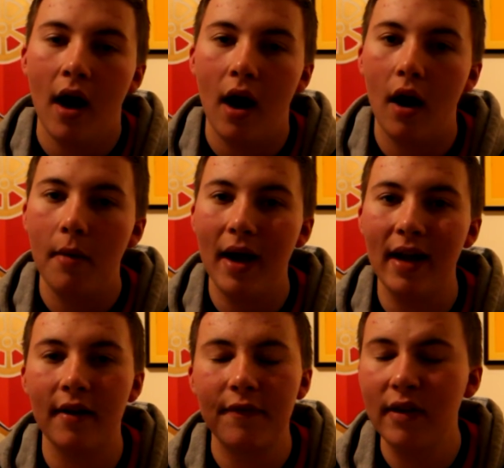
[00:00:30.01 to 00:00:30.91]
Um,
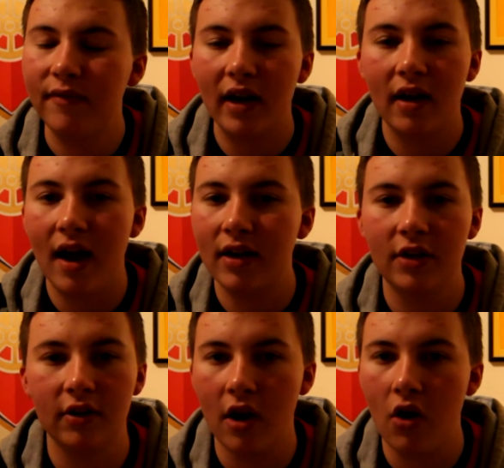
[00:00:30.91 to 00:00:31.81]
and I think Wenger
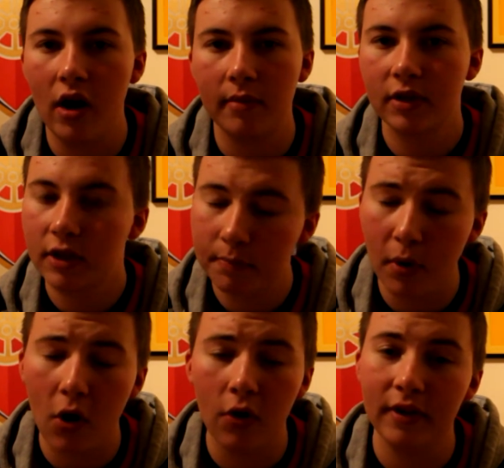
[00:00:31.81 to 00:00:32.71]
actually got the lineup
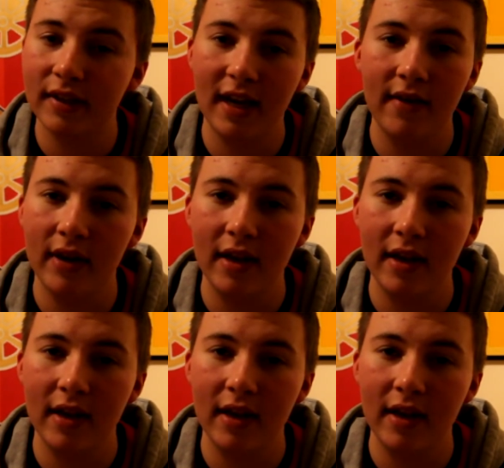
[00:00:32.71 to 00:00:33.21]
spot on this evening.